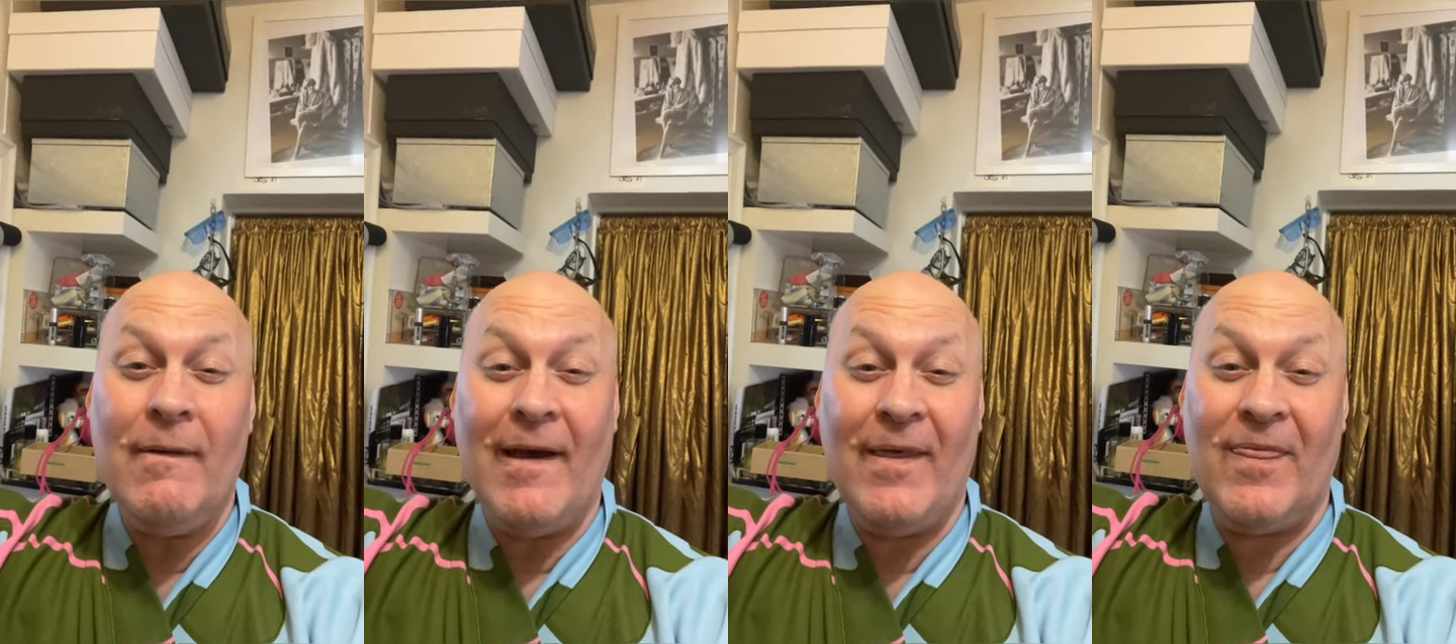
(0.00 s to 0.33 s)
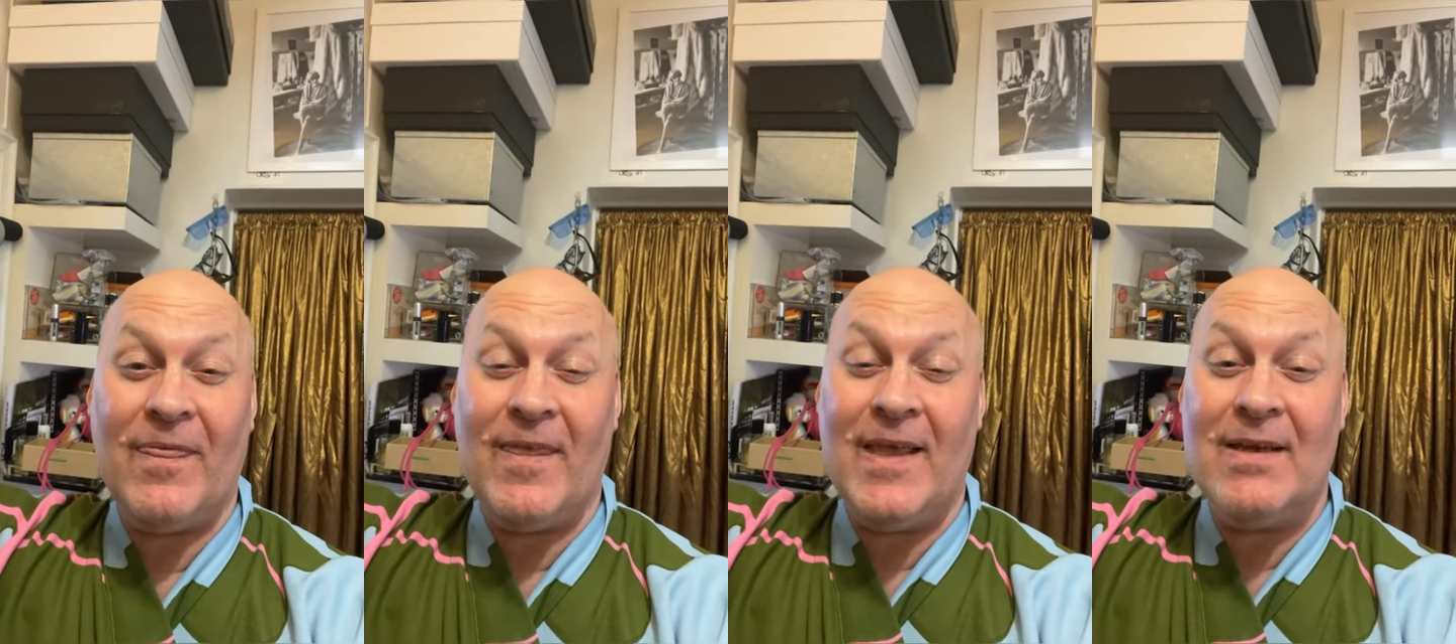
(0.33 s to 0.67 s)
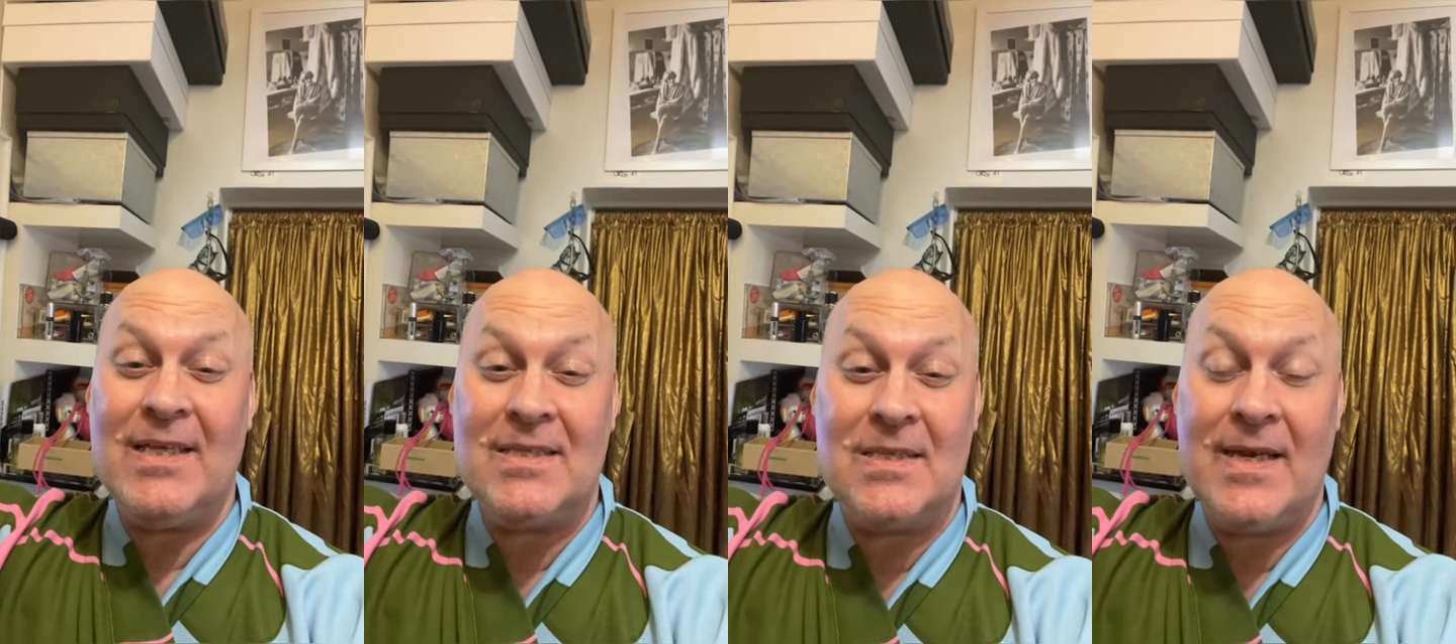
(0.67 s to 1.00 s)
I think
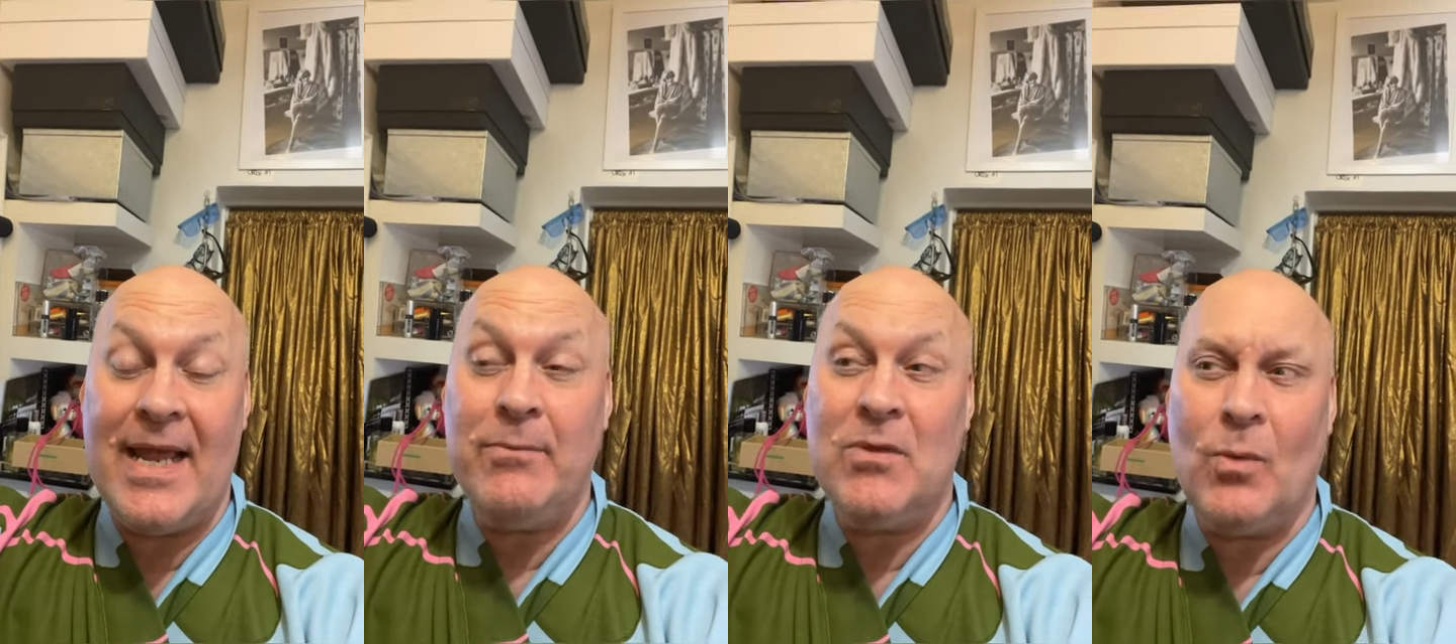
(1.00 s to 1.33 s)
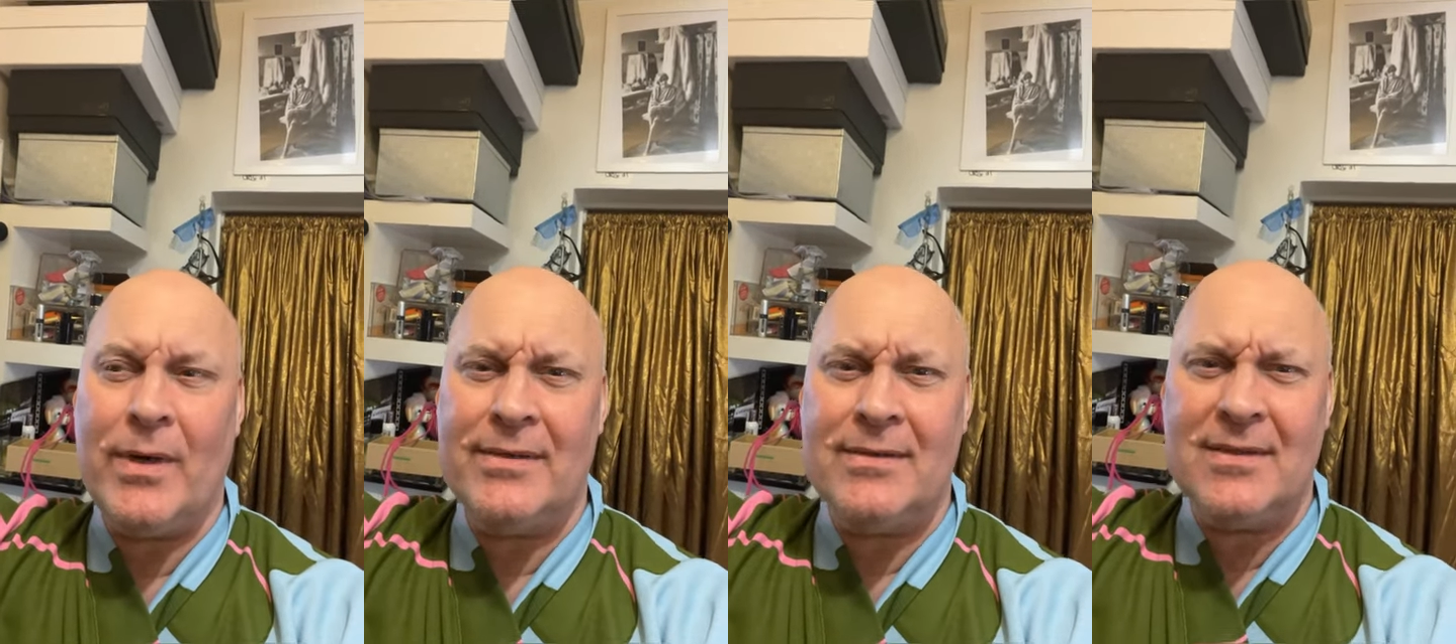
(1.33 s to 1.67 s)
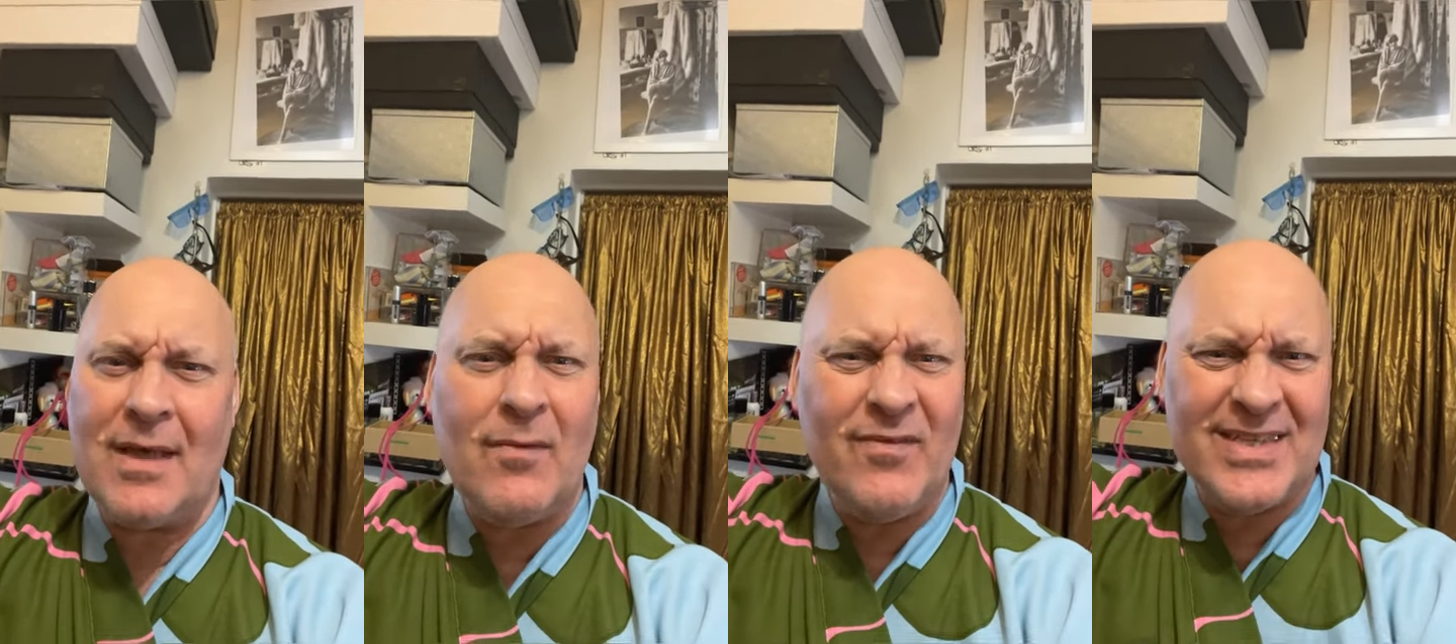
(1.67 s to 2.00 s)
it's the name, the one
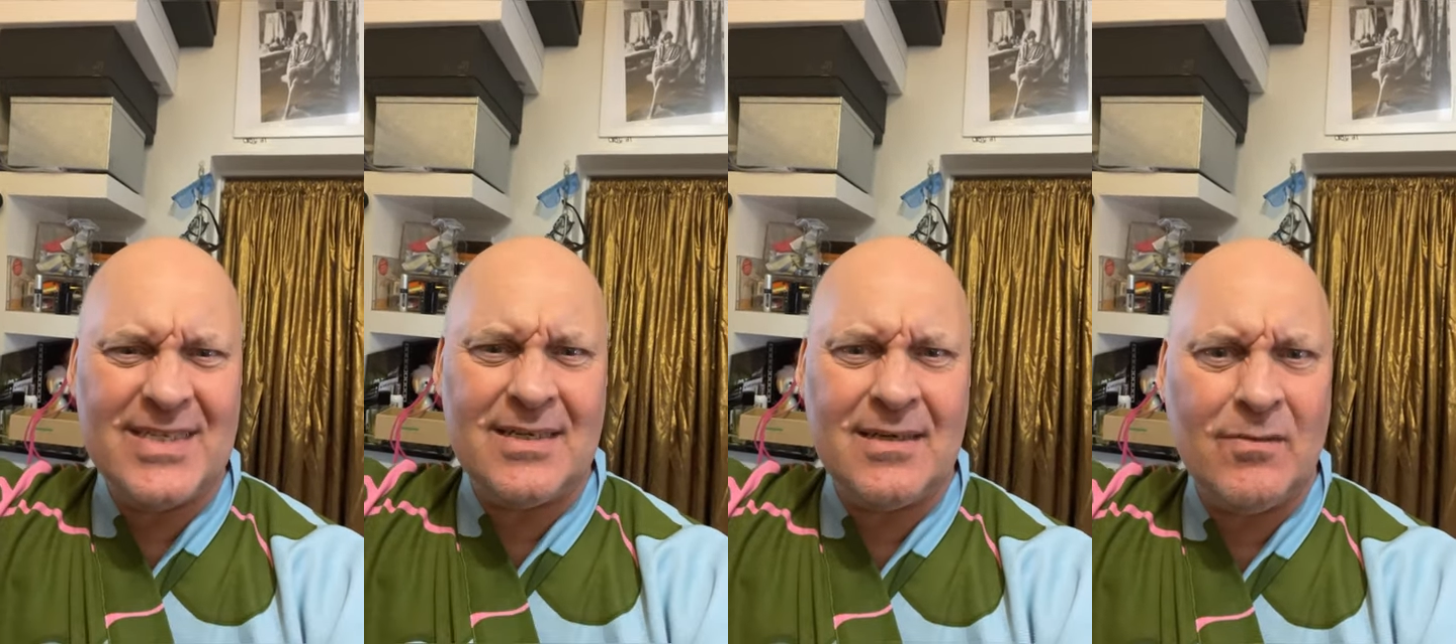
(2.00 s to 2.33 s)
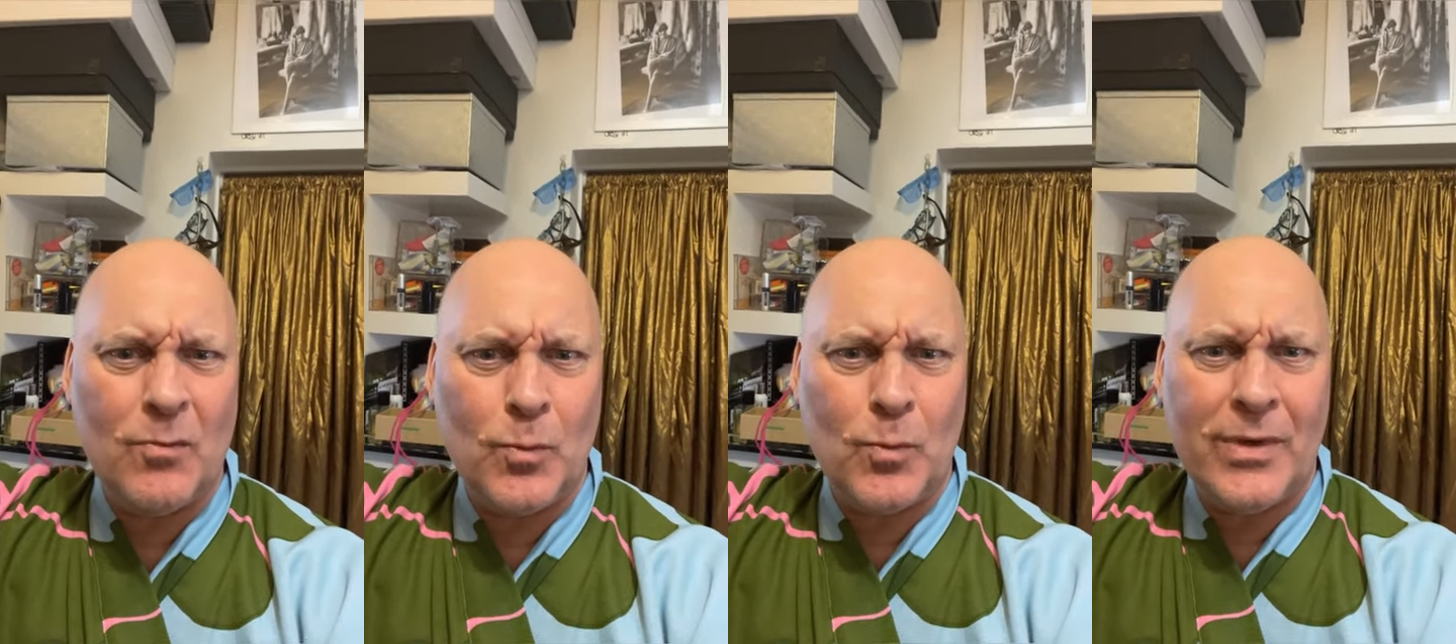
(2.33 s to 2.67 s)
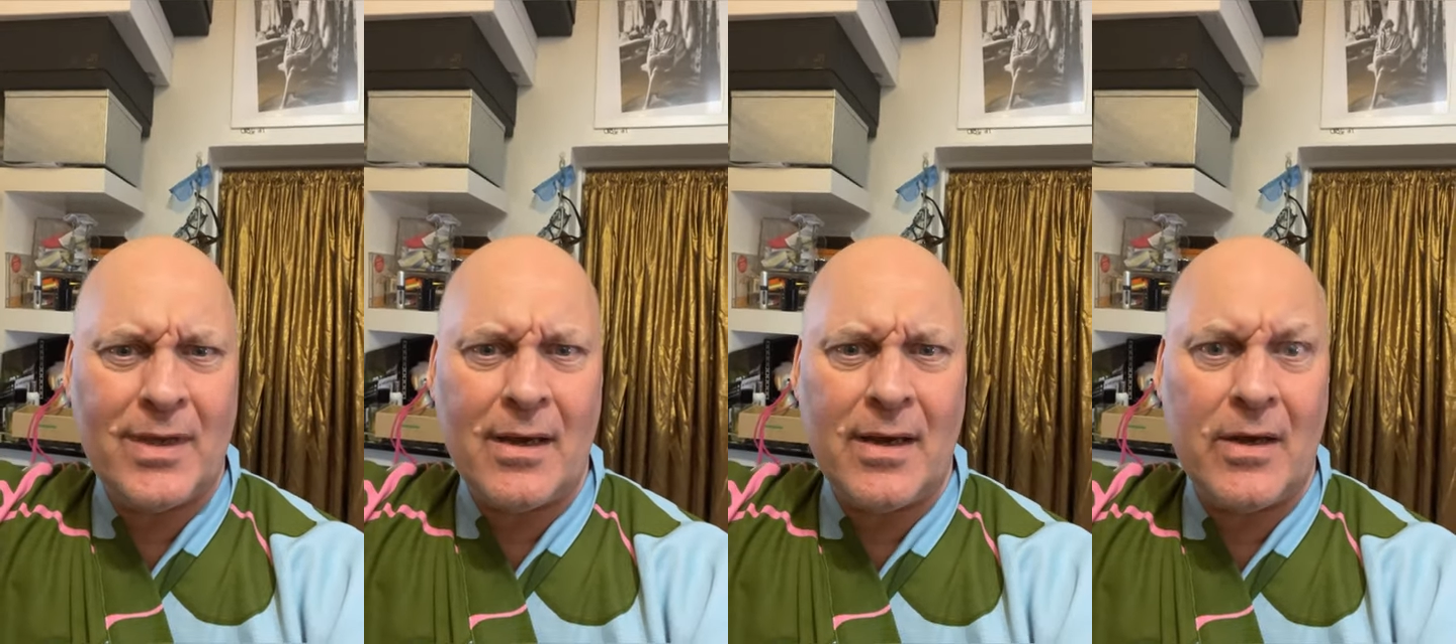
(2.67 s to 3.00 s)
I visited a
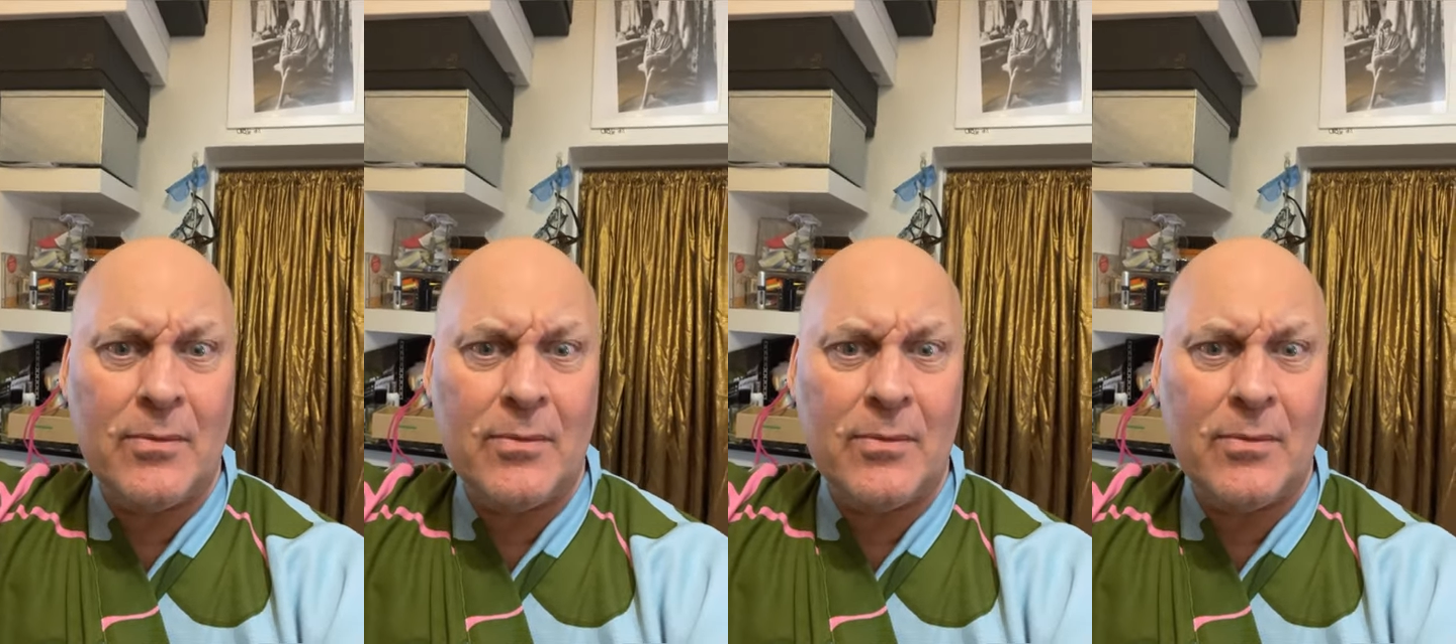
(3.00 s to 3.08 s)
week ago,